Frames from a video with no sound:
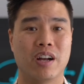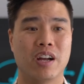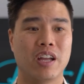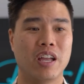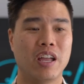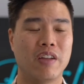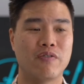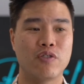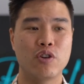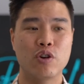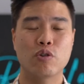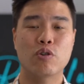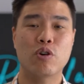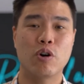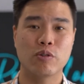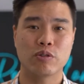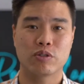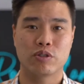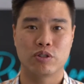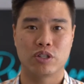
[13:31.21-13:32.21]
If you're
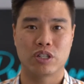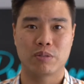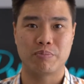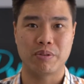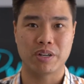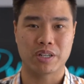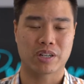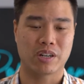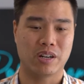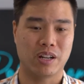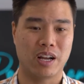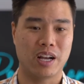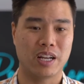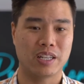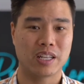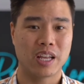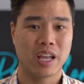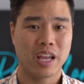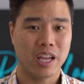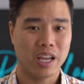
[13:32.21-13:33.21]
going to specialize
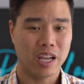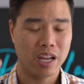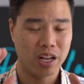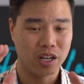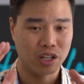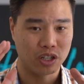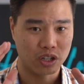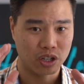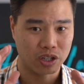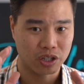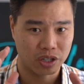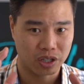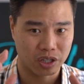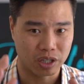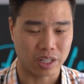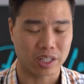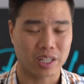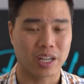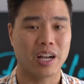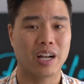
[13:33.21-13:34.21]
in just
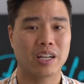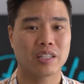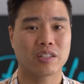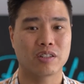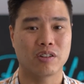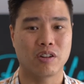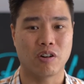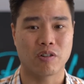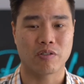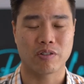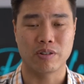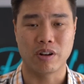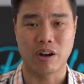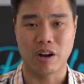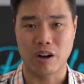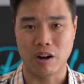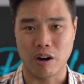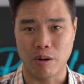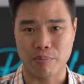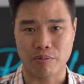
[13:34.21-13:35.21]
the tasks and
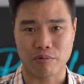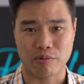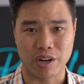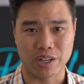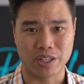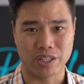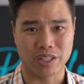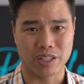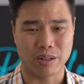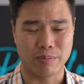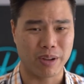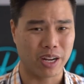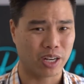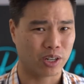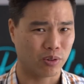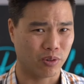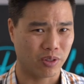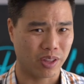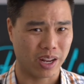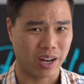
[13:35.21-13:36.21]
operations and make
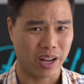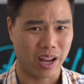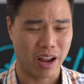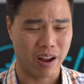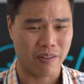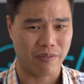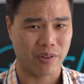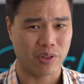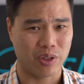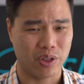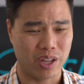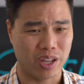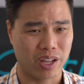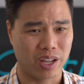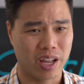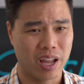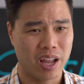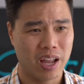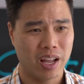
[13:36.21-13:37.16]
sure that everything